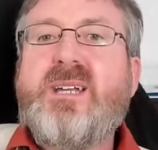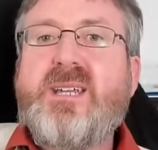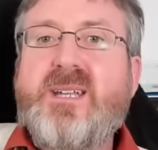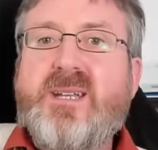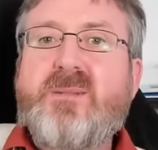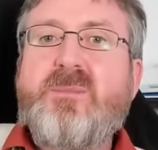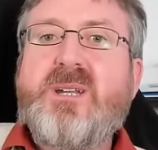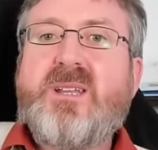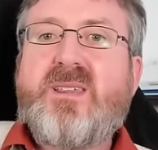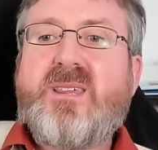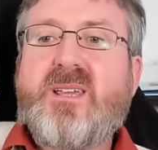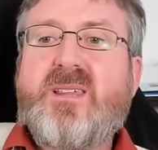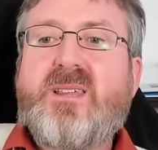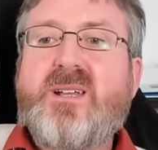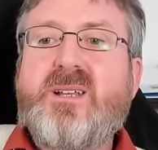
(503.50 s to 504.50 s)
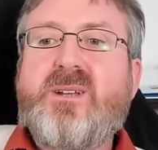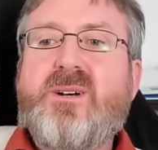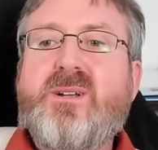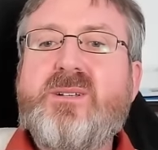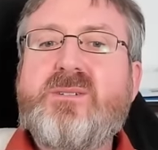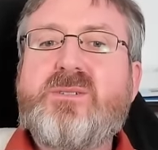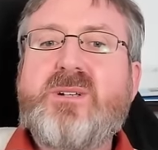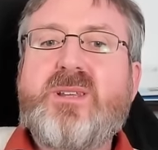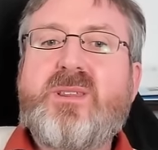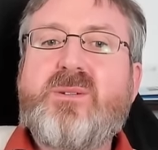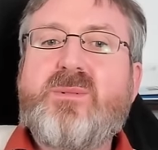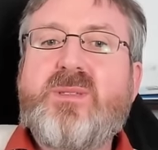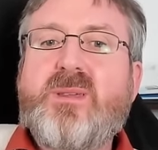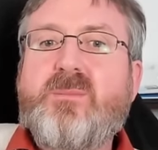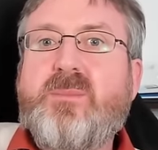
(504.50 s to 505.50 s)
in the mid 1600s, there
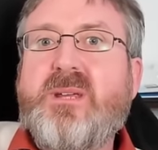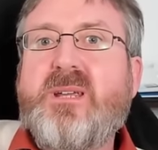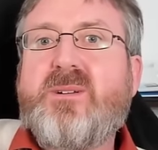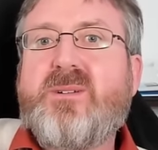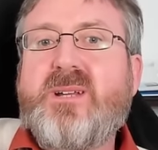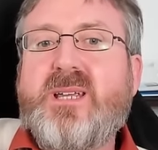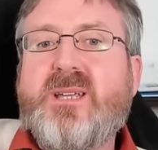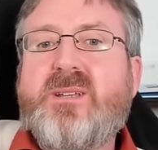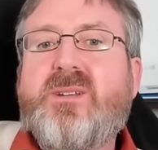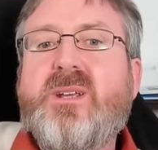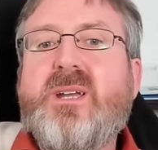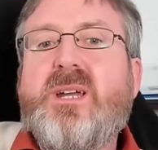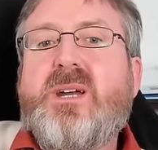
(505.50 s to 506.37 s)
was a period